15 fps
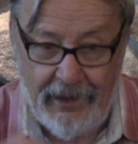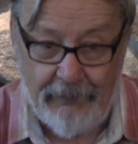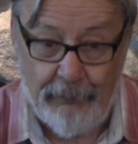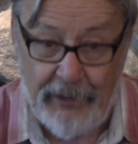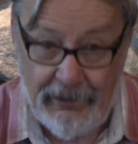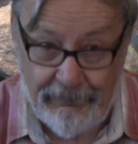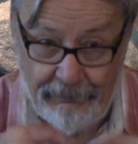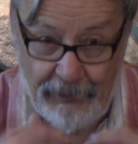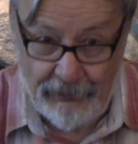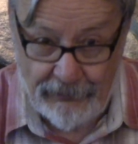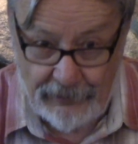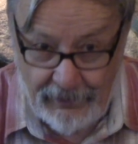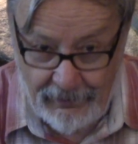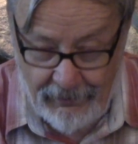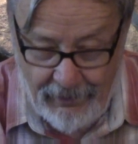being
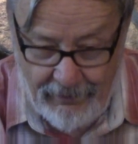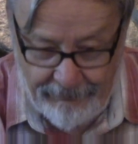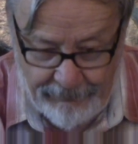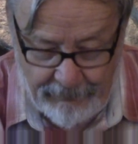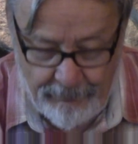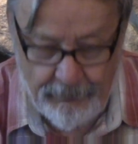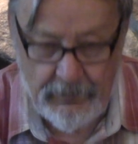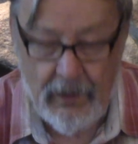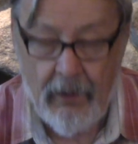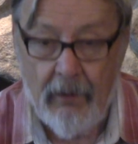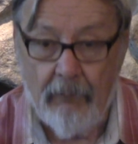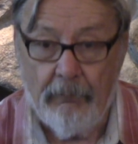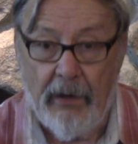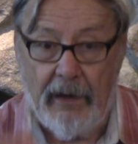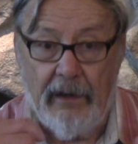visited often
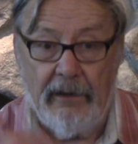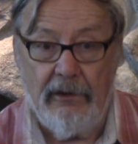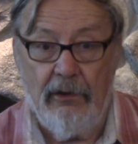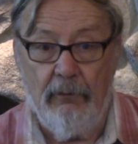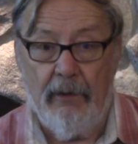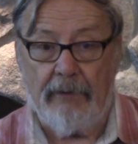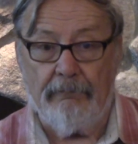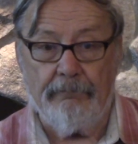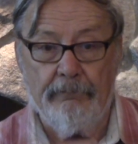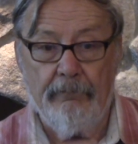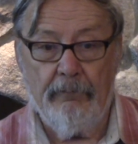by a human,